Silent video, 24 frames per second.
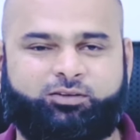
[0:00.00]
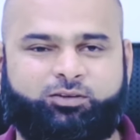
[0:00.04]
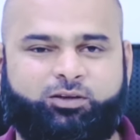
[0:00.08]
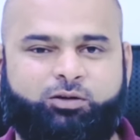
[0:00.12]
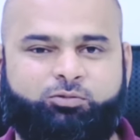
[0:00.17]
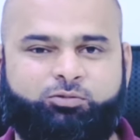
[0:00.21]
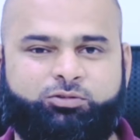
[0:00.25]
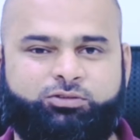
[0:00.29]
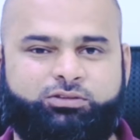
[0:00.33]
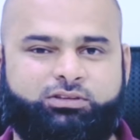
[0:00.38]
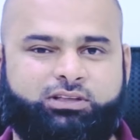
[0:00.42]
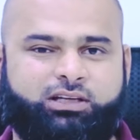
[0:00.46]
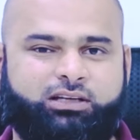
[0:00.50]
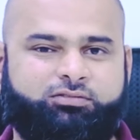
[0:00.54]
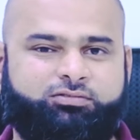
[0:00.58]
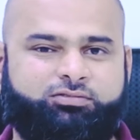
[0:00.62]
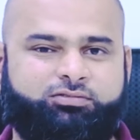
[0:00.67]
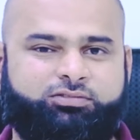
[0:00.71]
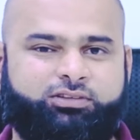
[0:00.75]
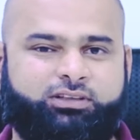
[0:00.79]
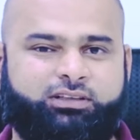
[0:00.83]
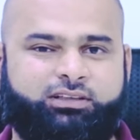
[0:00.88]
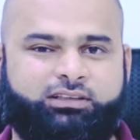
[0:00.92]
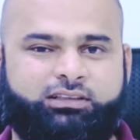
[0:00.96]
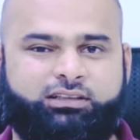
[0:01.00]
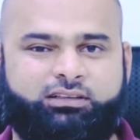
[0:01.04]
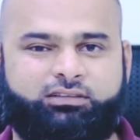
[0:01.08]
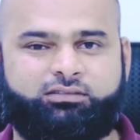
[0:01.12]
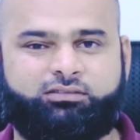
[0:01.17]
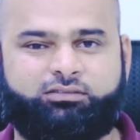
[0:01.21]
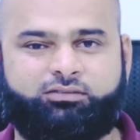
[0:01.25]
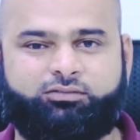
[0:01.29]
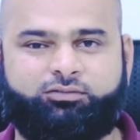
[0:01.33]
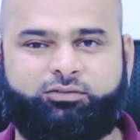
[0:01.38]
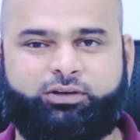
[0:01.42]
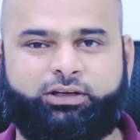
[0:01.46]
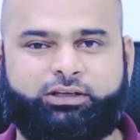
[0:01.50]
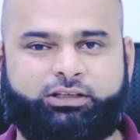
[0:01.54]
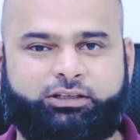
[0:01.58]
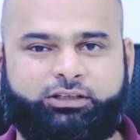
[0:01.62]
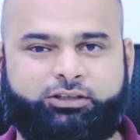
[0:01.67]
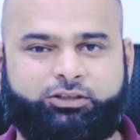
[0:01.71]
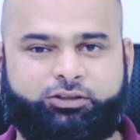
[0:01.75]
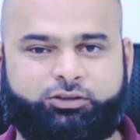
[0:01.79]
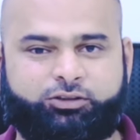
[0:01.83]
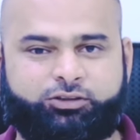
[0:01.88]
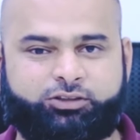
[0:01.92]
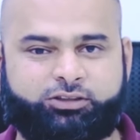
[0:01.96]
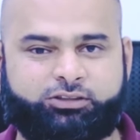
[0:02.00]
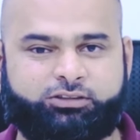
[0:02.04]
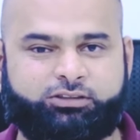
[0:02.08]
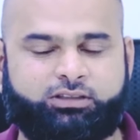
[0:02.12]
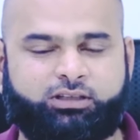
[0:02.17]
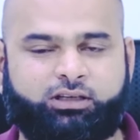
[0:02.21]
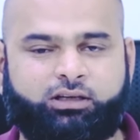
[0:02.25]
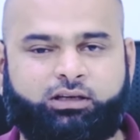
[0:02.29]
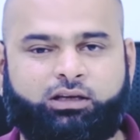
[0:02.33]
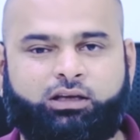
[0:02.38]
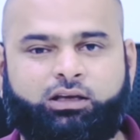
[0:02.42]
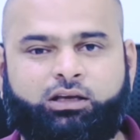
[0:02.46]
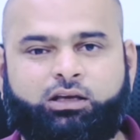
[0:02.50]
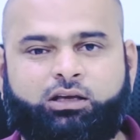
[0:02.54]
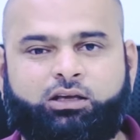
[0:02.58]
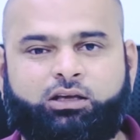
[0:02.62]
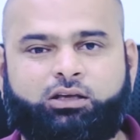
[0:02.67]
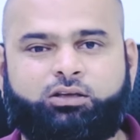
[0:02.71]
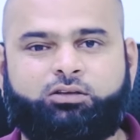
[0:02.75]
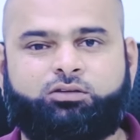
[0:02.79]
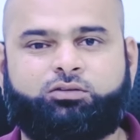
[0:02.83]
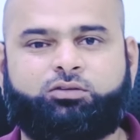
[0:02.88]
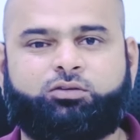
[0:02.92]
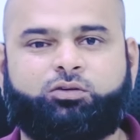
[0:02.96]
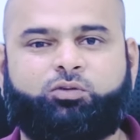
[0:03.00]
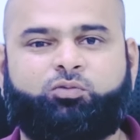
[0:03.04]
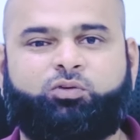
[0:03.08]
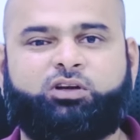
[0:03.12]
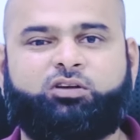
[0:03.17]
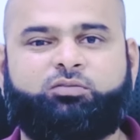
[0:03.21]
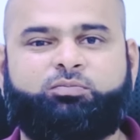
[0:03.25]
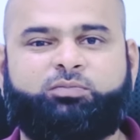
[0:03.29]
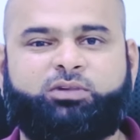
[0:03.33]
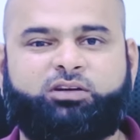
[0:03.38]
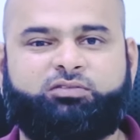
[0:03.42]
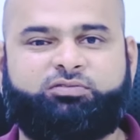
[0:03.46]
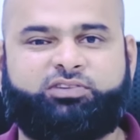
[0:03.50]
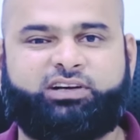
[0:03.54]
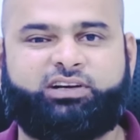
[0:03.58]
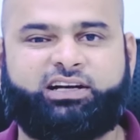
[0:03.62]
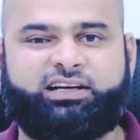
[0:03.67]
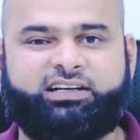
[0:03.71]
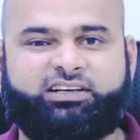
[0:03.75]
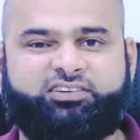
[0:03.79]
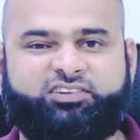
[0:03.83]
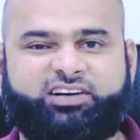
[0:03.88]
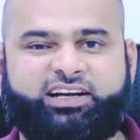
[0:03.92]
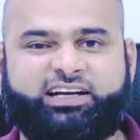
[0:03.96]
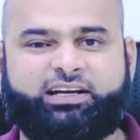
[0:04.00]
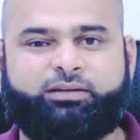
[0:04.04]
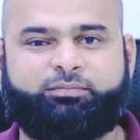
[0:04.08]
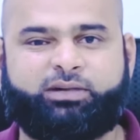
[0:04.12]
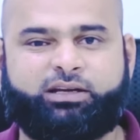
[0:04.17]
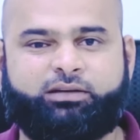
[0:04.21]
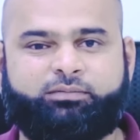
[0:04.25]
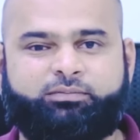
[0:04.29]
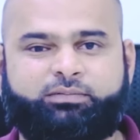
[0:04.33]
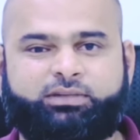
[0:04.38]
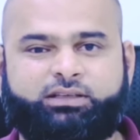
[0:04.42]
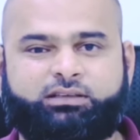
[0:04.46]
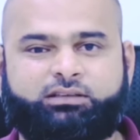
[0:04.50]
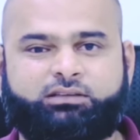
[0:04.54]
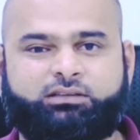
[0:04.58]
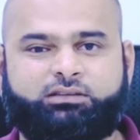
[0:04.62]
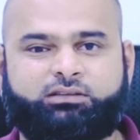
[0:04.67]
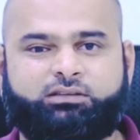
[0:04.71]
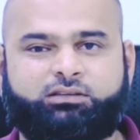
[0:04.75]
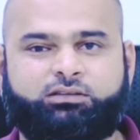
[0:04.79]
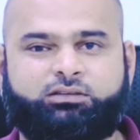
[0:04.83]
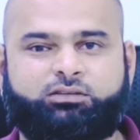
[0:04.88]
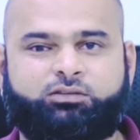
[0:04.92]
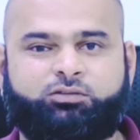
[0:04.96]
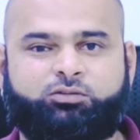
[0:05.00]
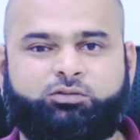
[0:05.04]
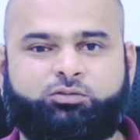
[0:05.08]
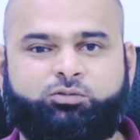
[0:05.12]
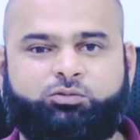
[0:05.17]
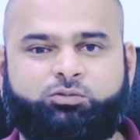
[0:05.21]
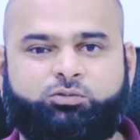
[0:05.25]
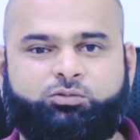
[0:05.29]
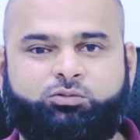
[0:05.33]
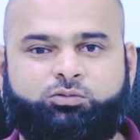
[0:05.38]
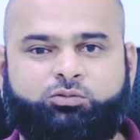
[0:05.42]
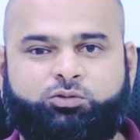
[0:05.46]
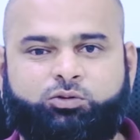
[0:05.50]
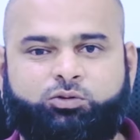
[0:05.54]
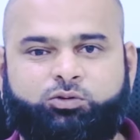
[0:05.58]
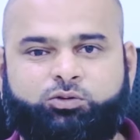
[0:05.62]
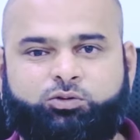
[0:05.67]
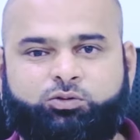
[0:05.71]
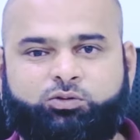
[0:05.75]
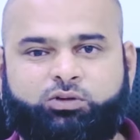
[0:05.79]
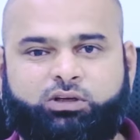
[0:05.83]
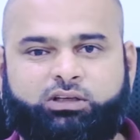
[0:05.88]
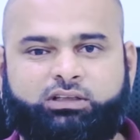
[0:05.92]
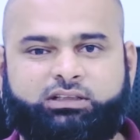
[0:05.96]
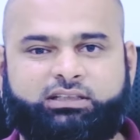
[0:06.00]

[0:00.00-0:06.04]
was not feeling very good. So one of my friends recommended me to go to